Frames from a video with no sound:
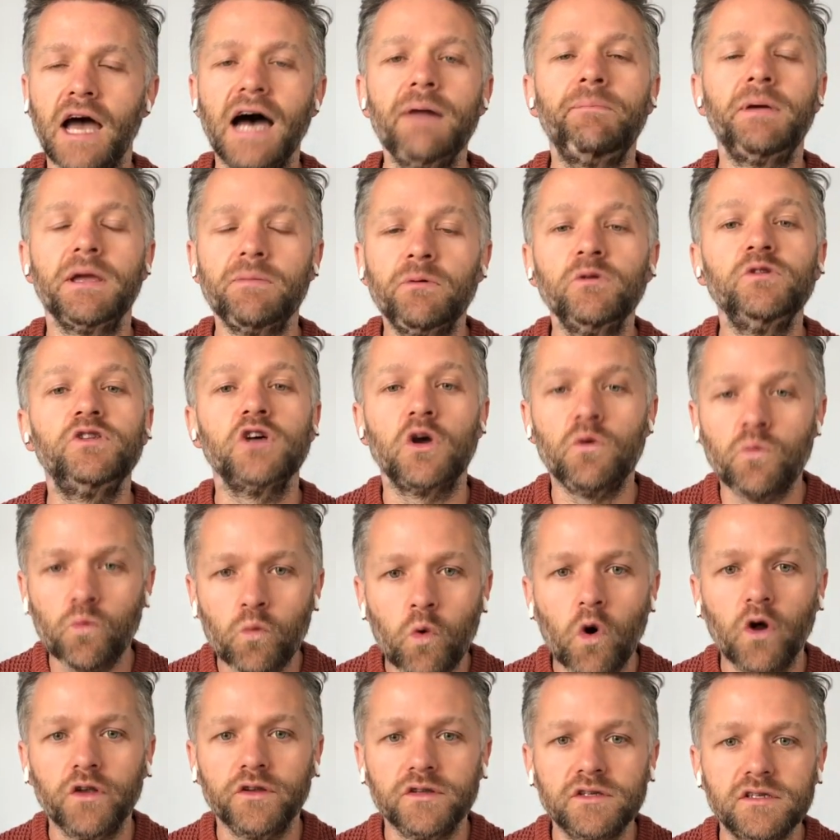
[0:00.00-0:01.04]
people don't
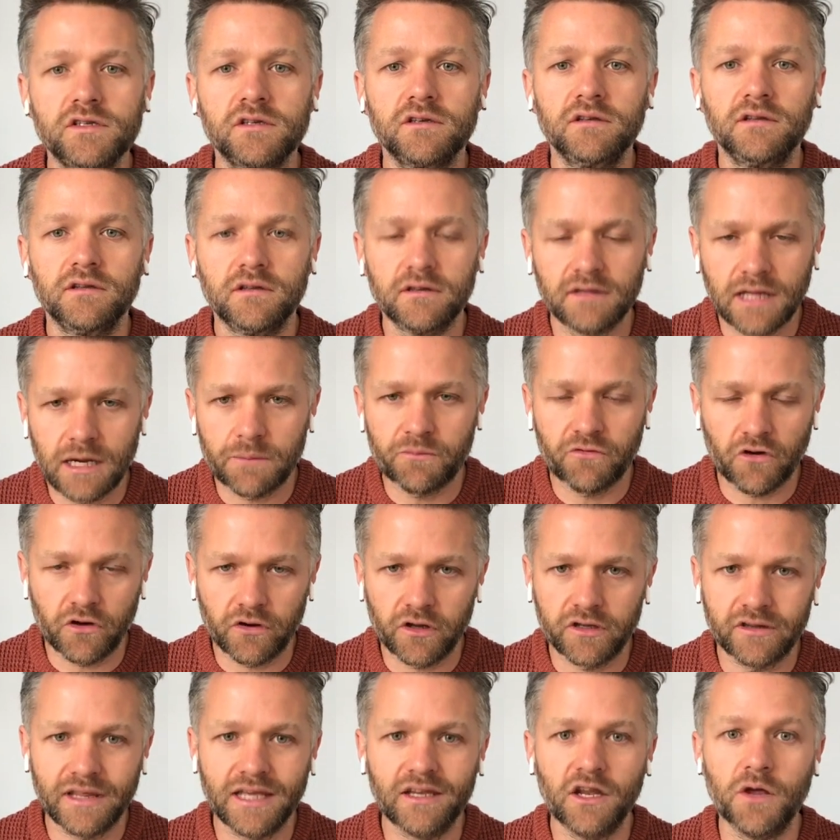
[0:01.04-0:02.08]
want that
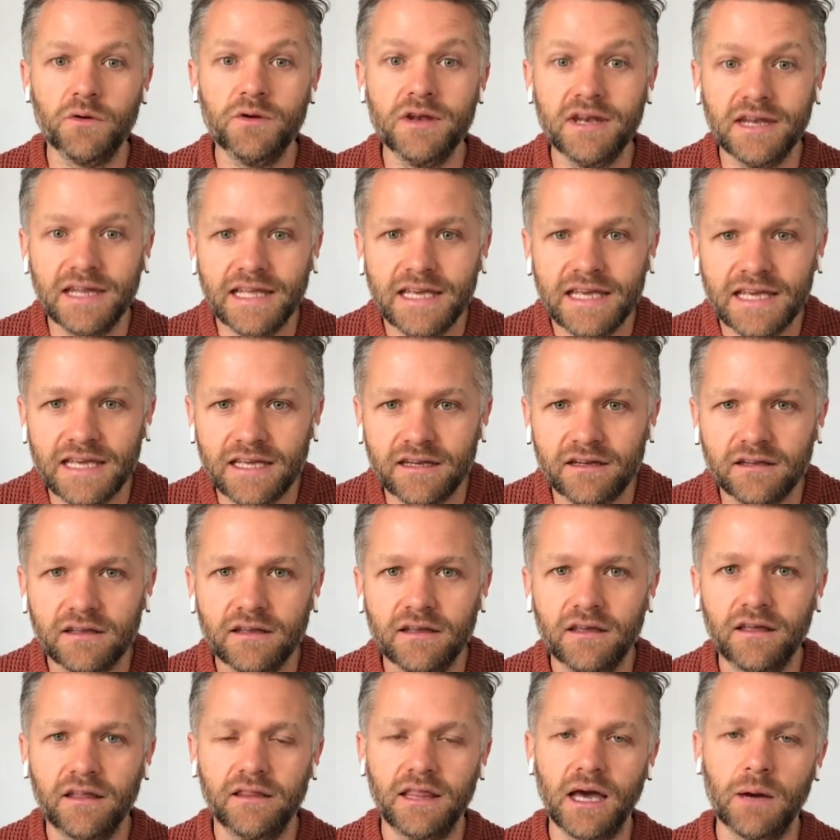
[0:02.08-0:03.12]
product. They don't need
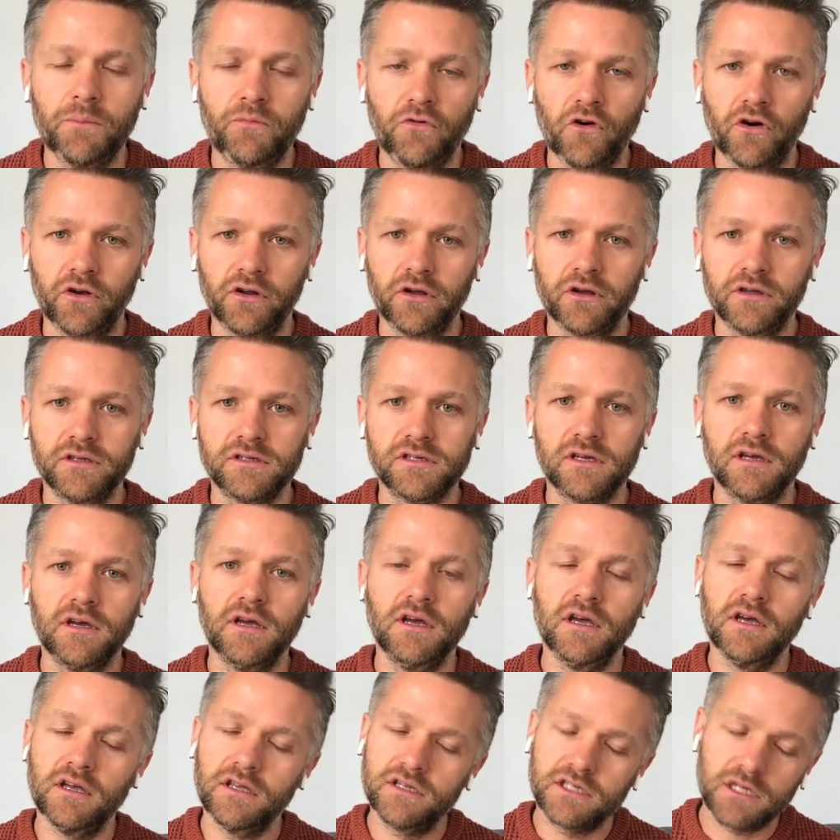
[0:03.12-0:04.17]
that product.
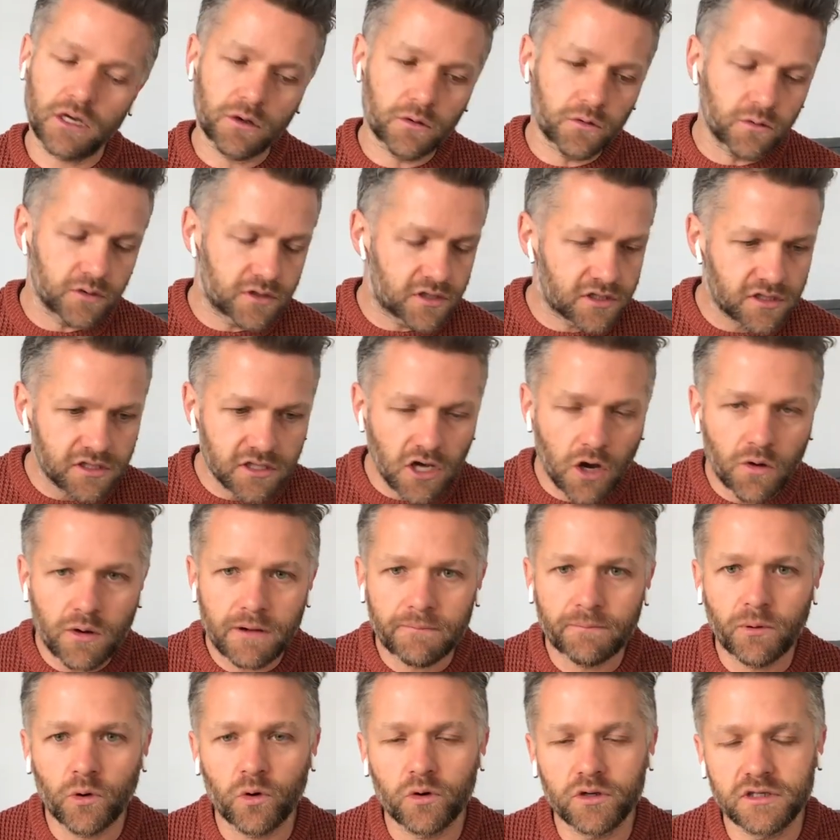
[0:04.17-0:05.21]
So
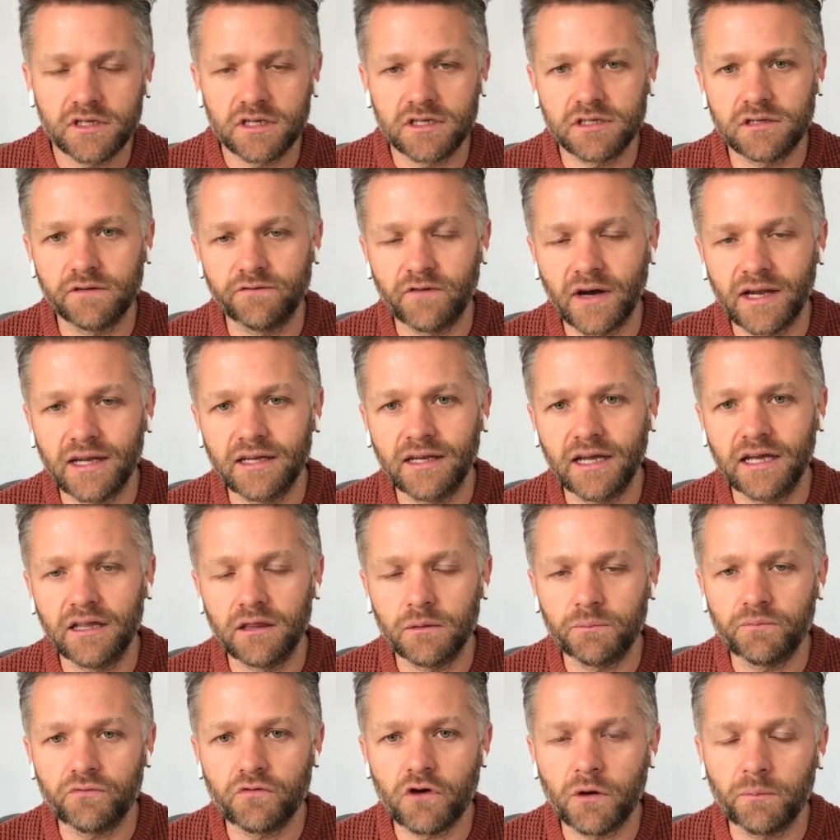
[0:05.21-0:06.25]
important to validate the
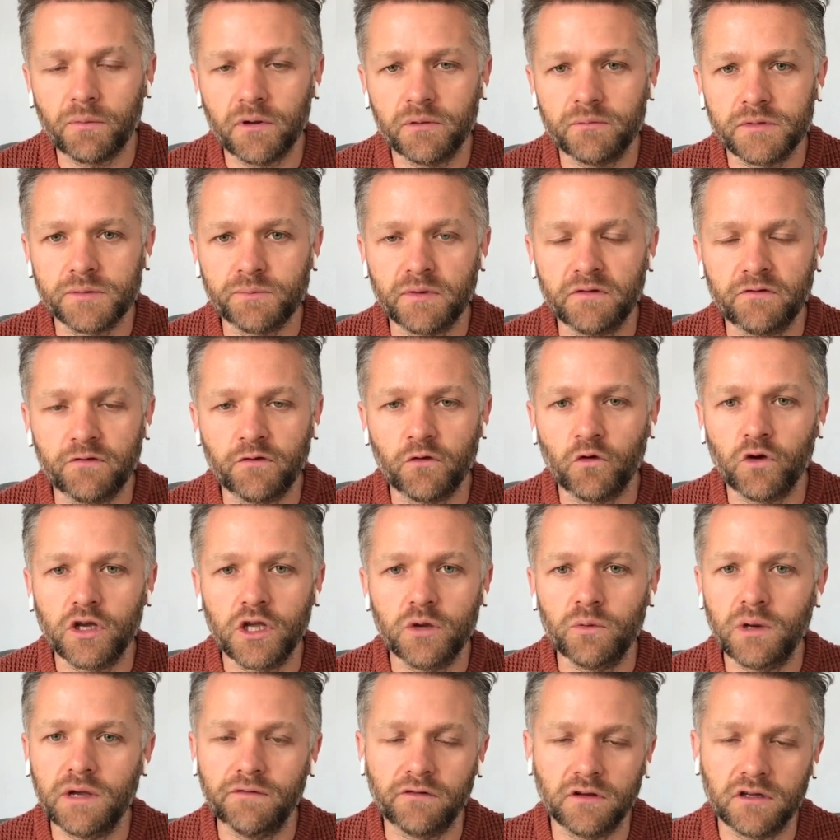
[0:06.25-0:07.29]
problems before
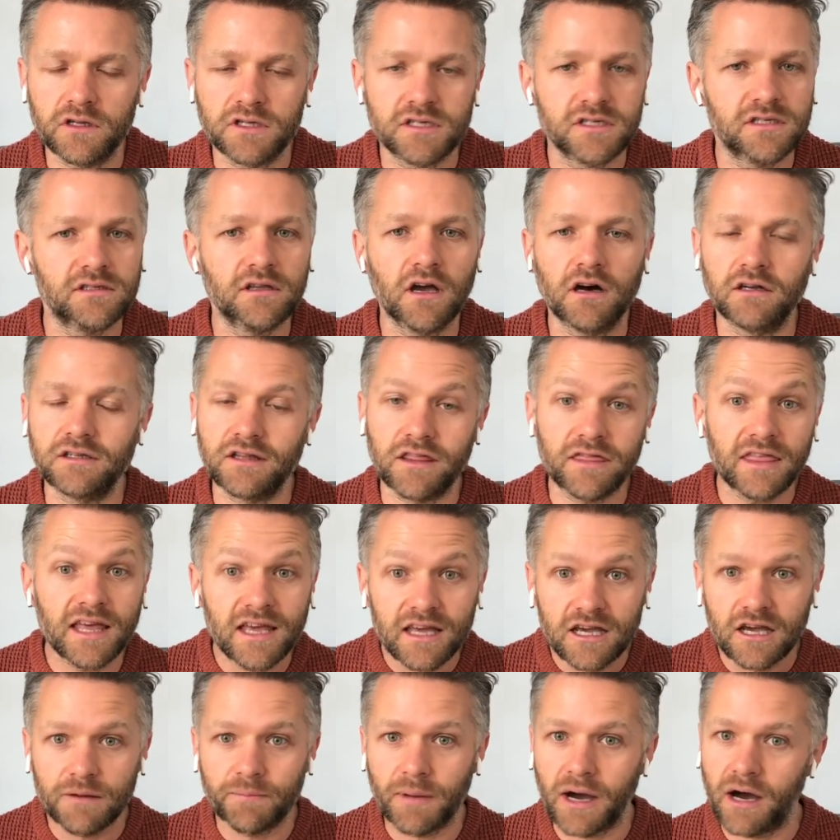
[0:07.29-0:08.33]
you even start to
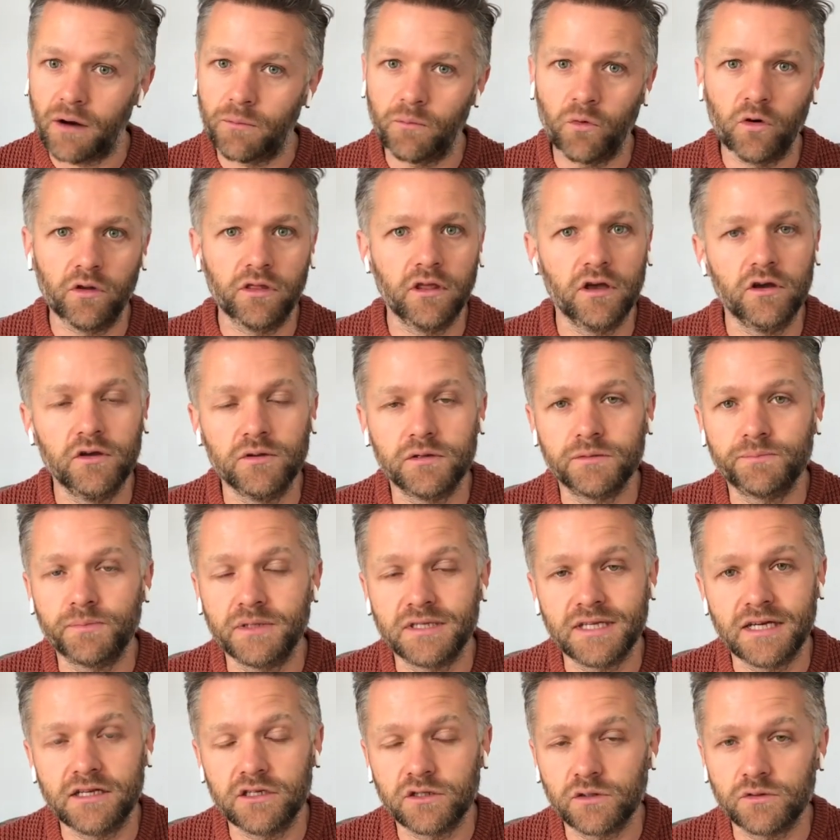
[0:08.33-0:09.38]
think about what those
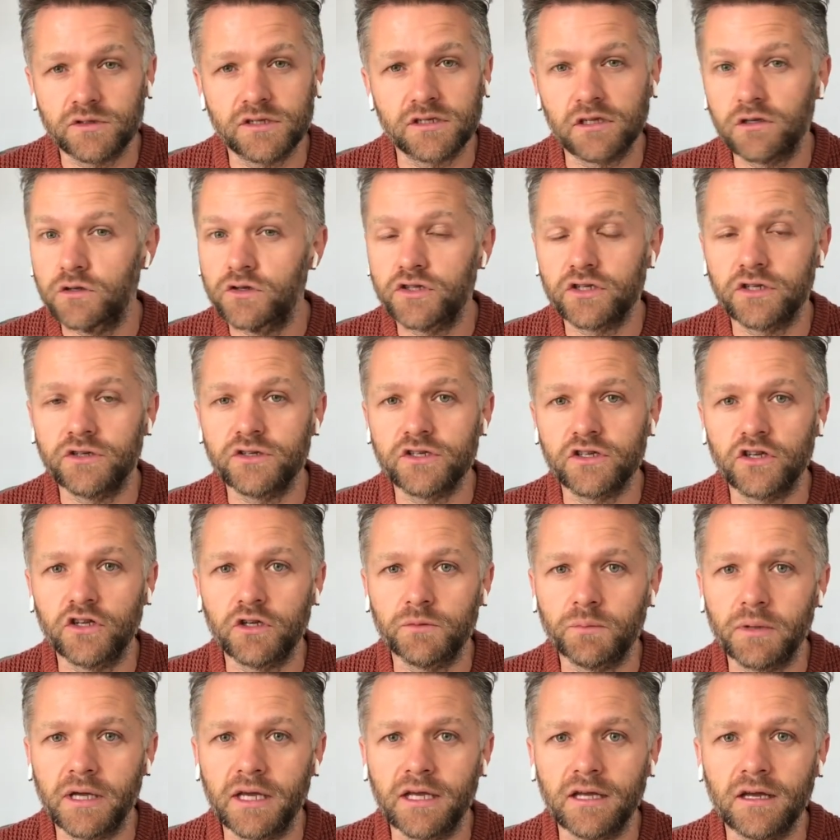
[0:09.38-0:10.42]
potential solutions could
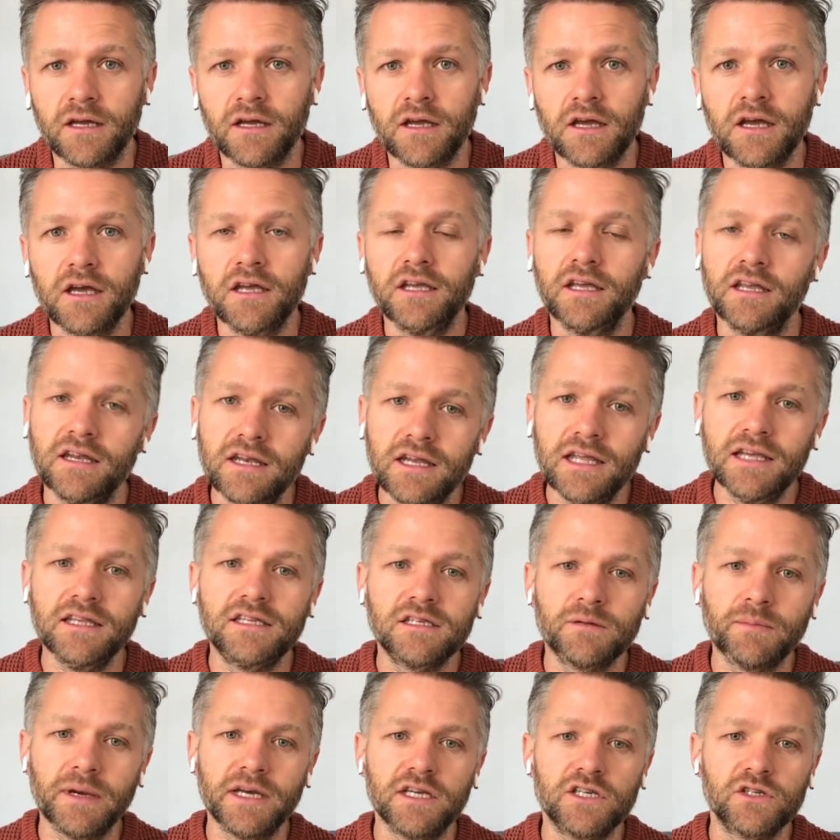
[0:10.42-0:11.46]
be. You need
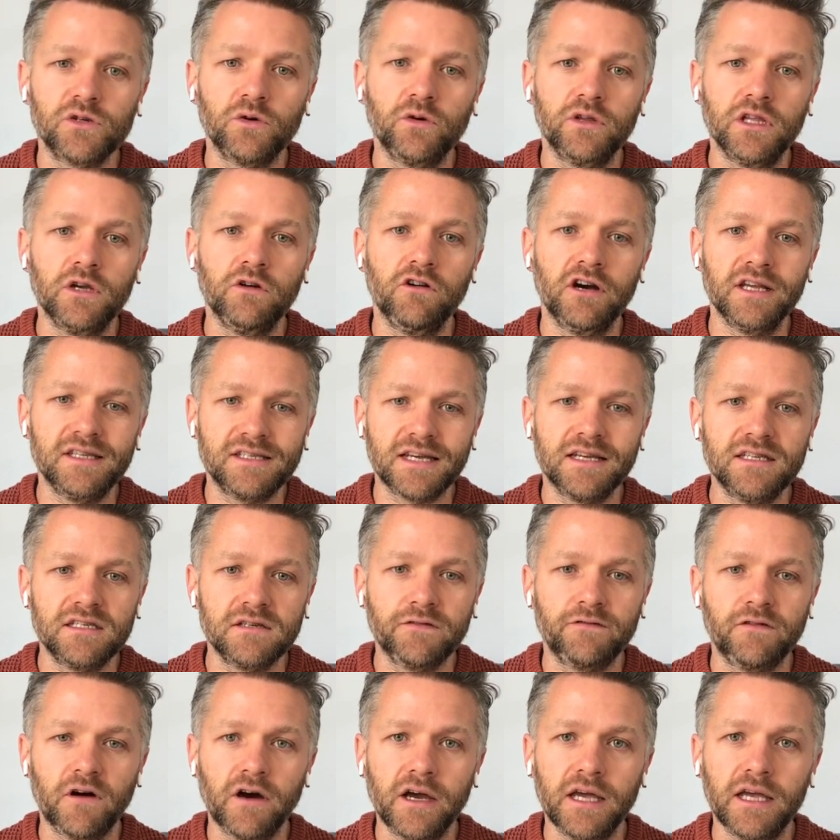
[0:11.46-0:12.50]
to make sure you're
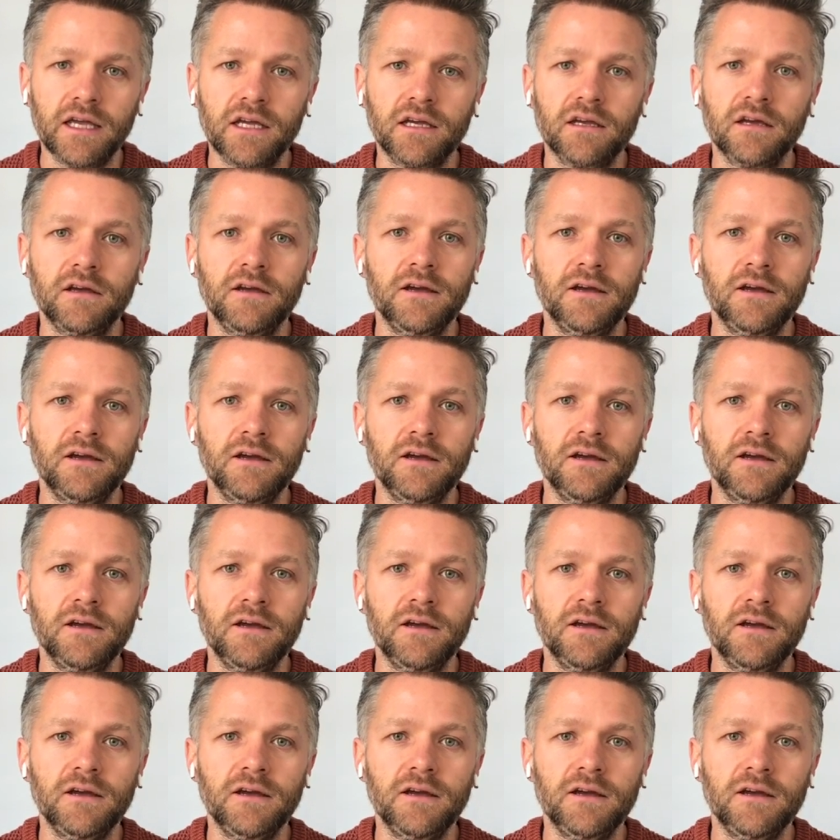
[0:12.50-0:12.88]
identifying